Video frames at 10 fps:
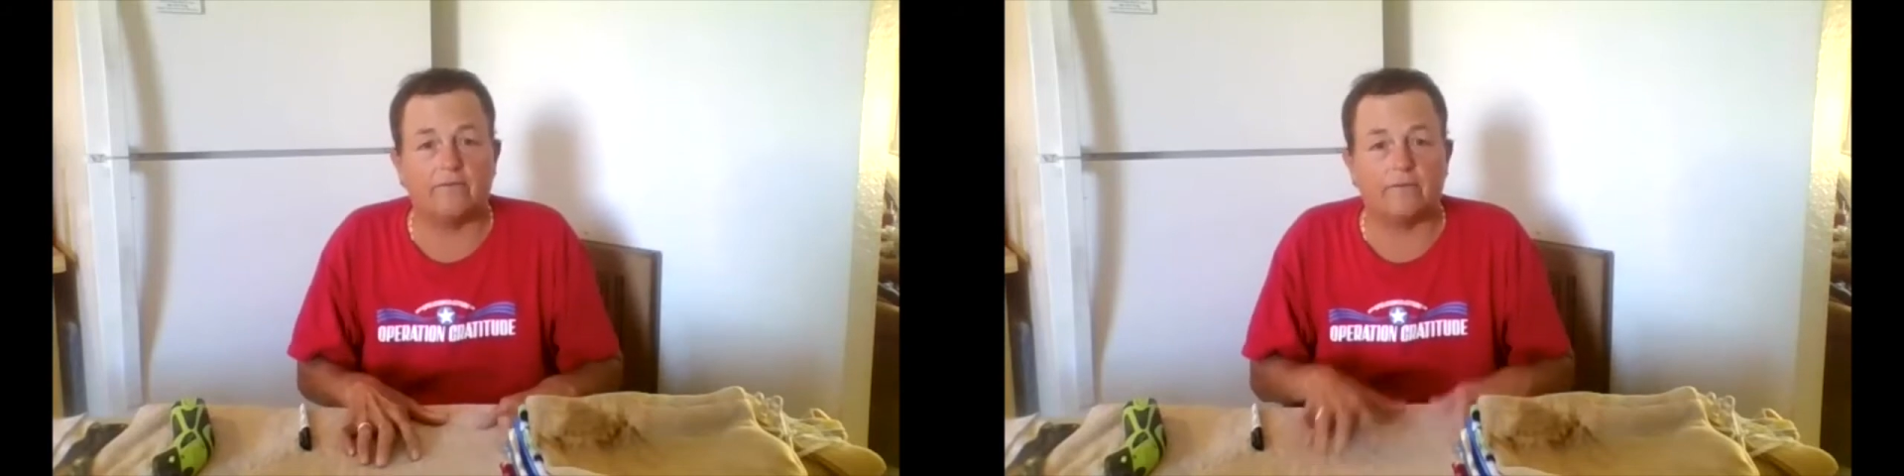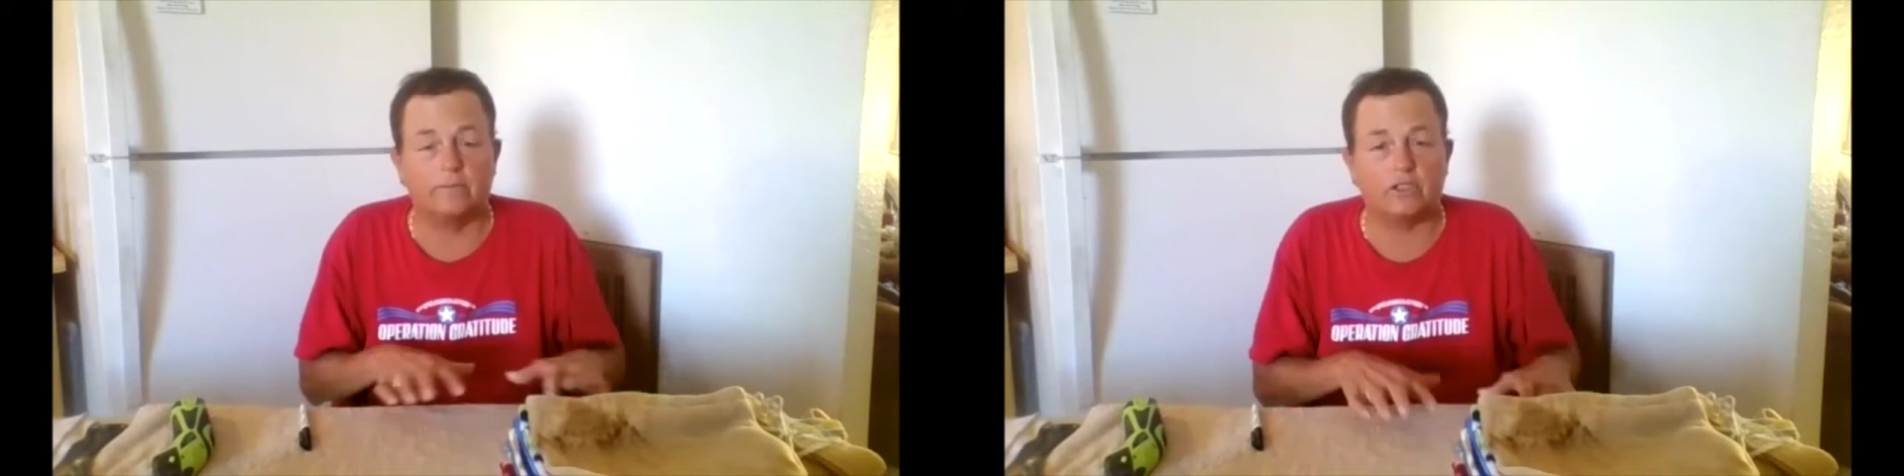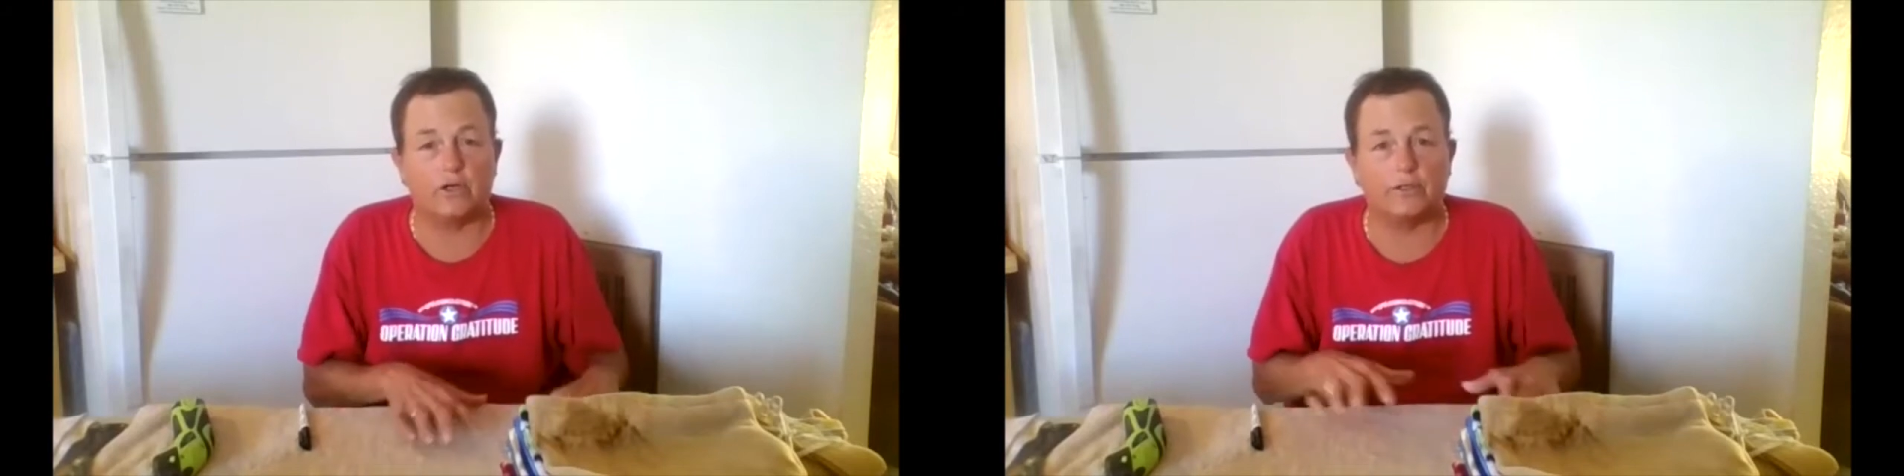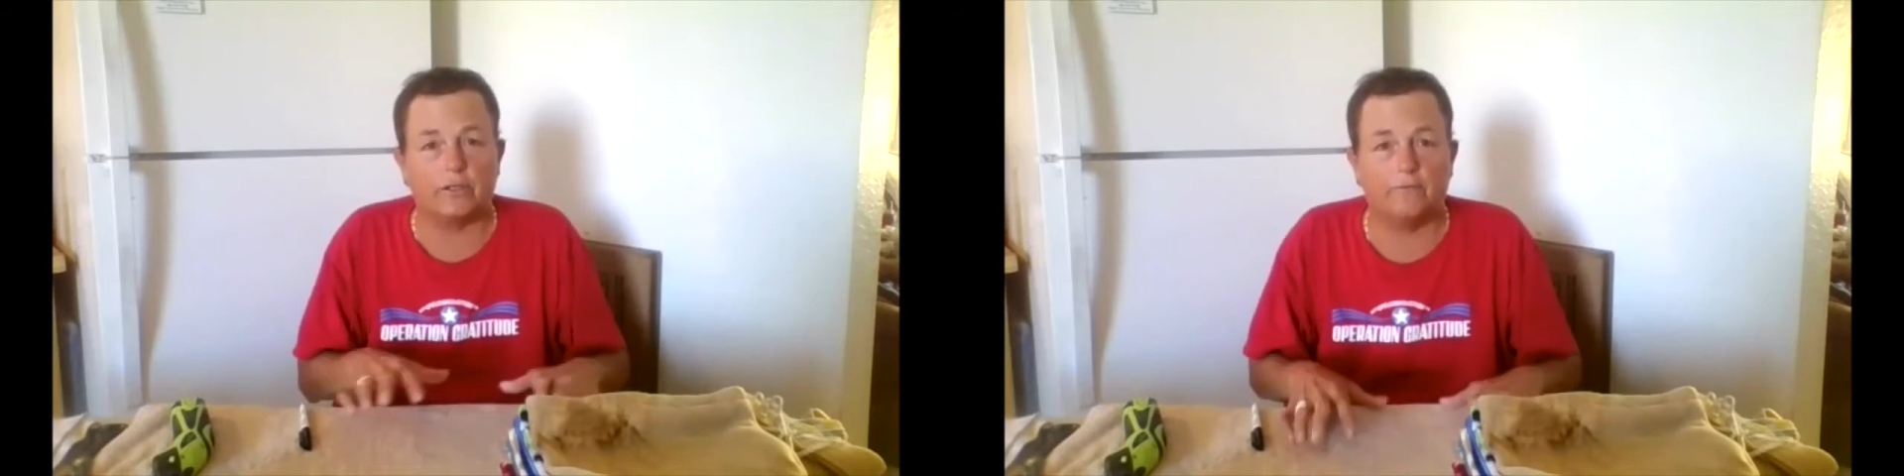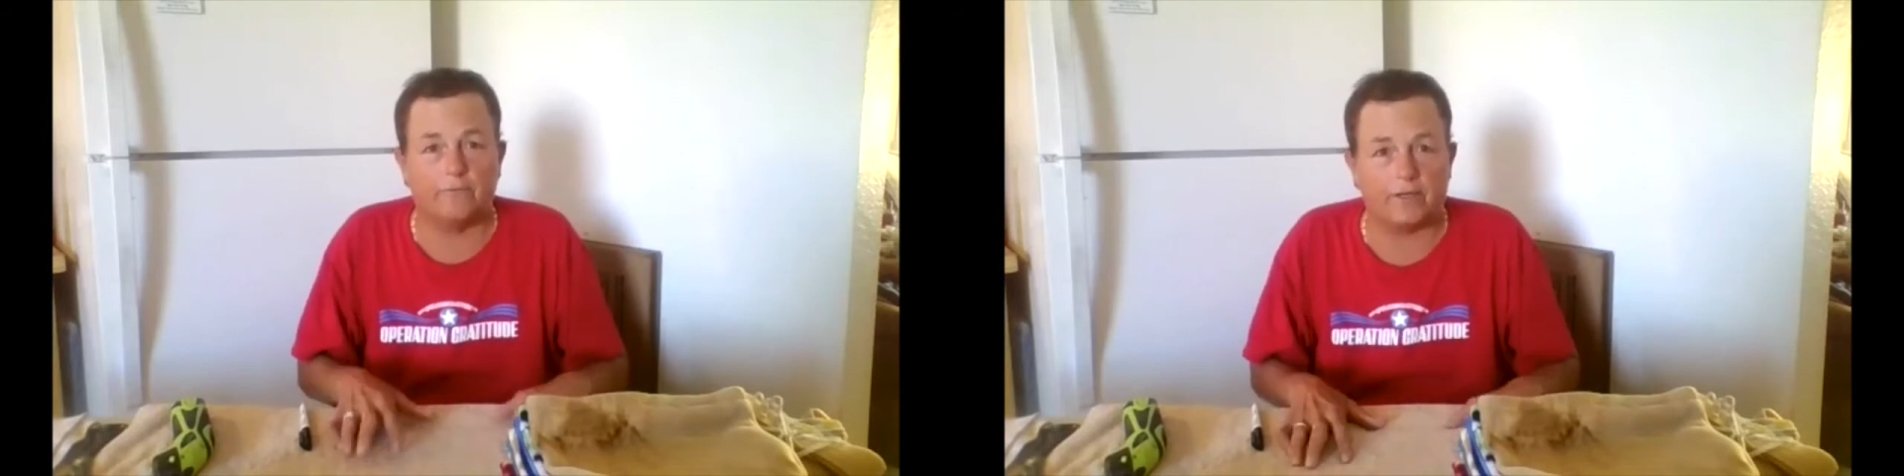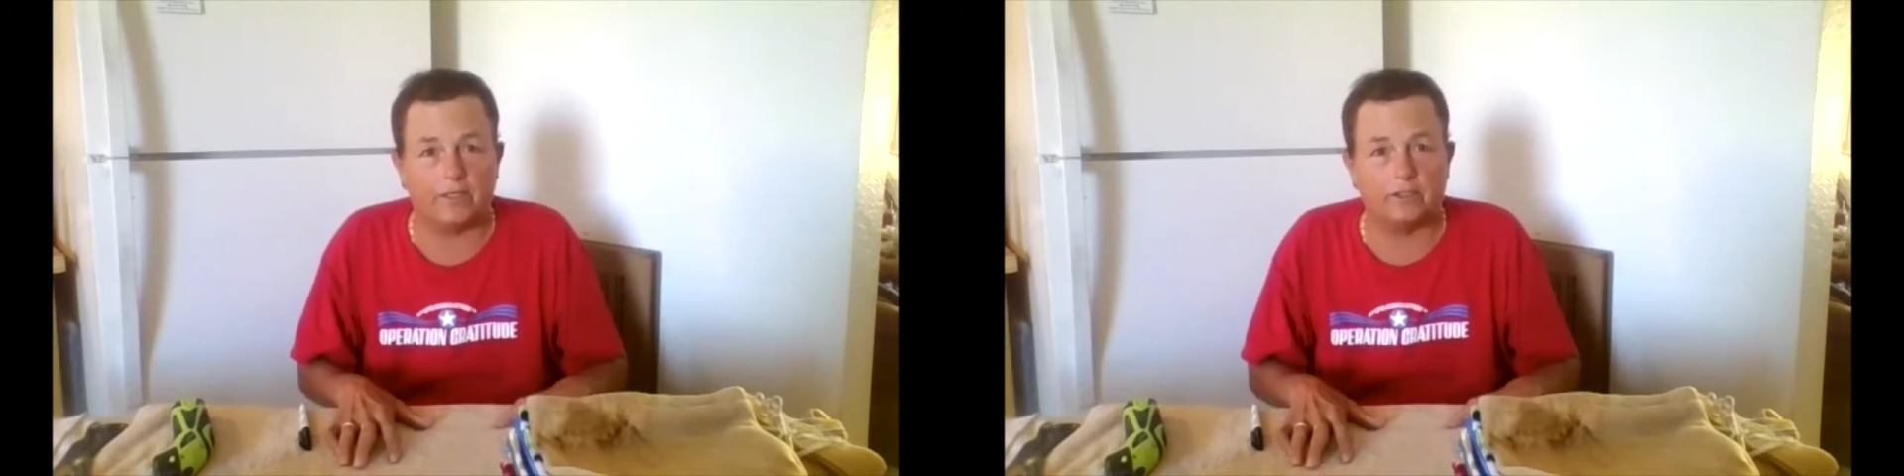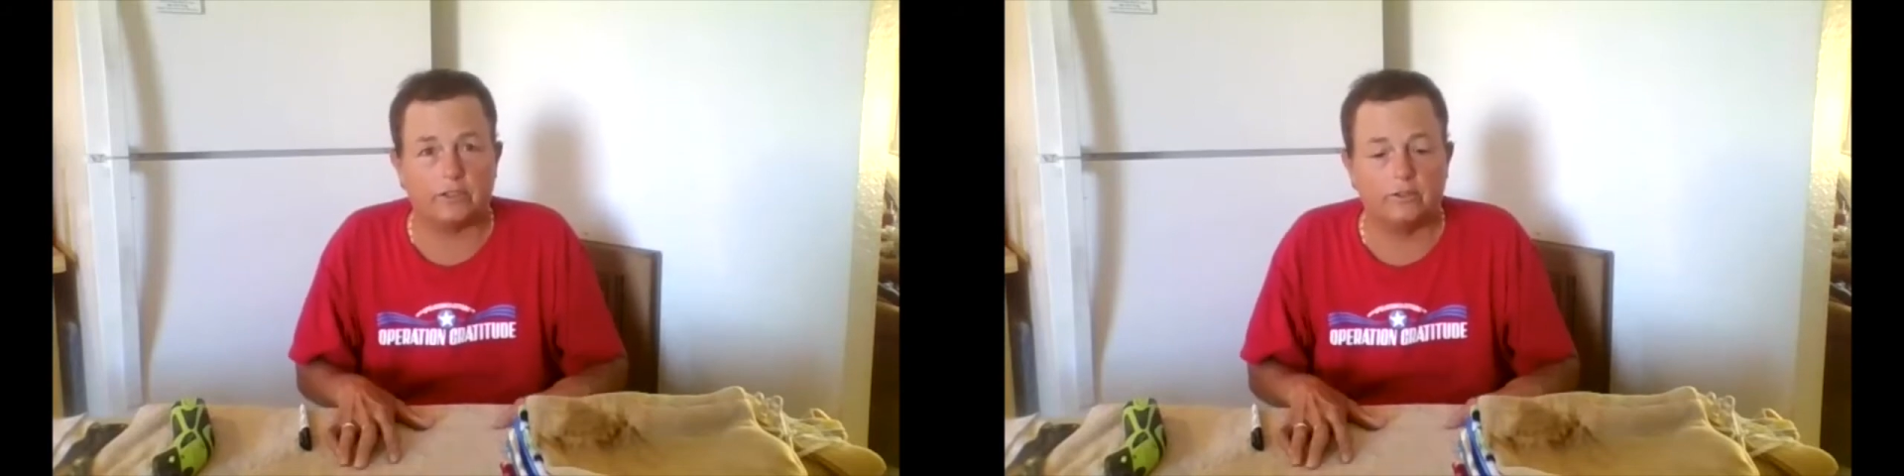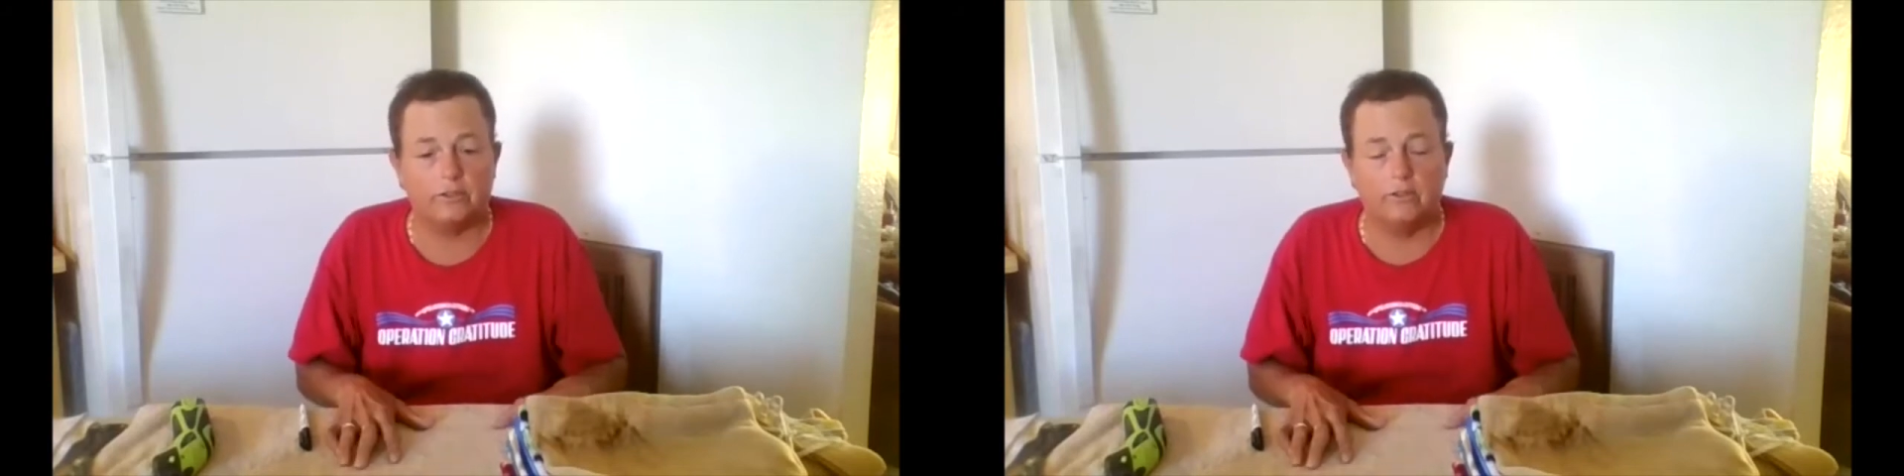from start to finish.